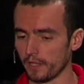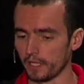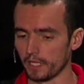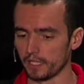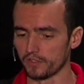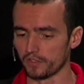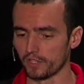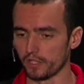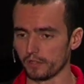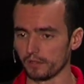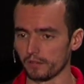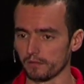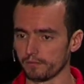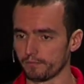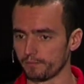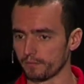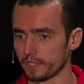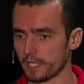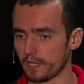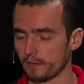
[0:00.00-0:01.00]
It's
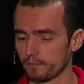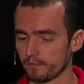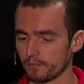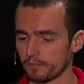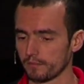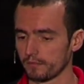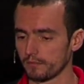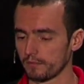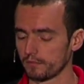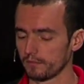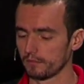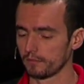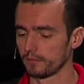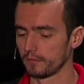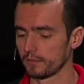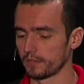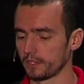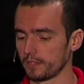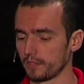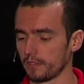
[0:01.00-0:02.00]
still some
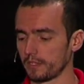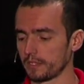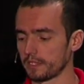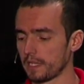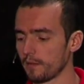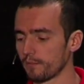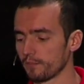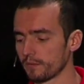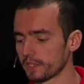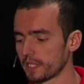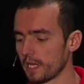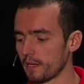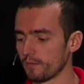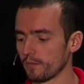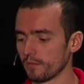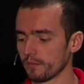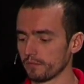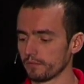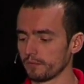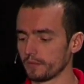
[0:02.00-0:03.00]
Some,
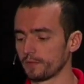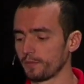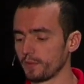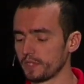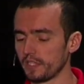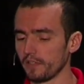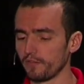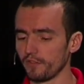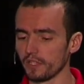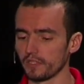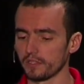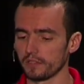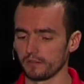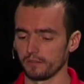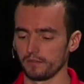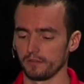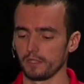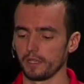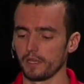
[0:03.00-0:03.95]
some specifics,